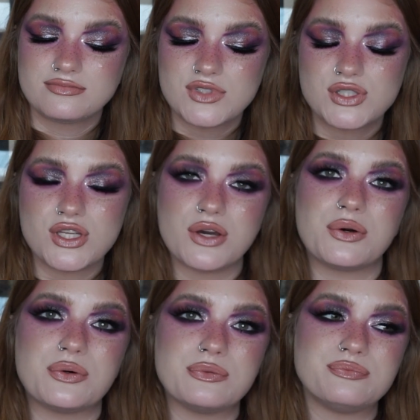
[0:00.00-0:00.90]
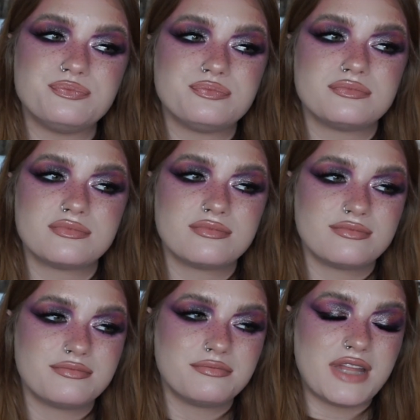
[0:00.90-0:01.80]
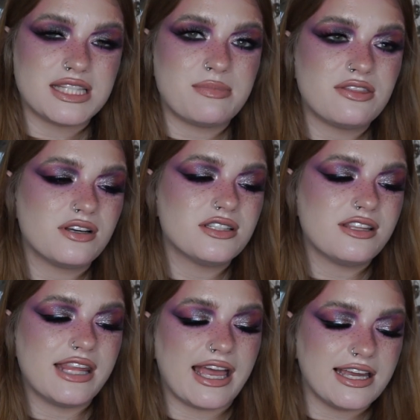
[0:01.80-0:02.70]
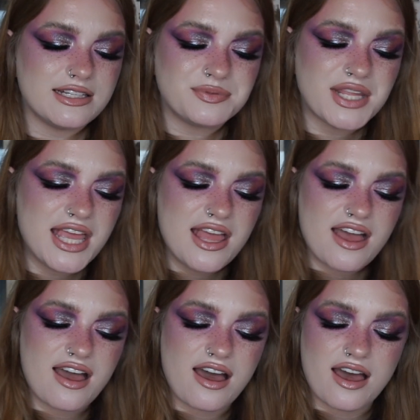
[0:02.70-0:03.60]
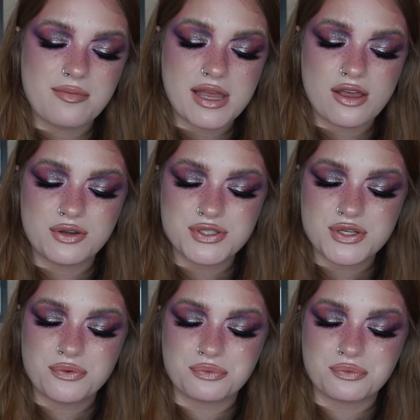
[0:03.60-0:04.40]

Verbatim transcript: So, that's my thoughts on that. Um, I also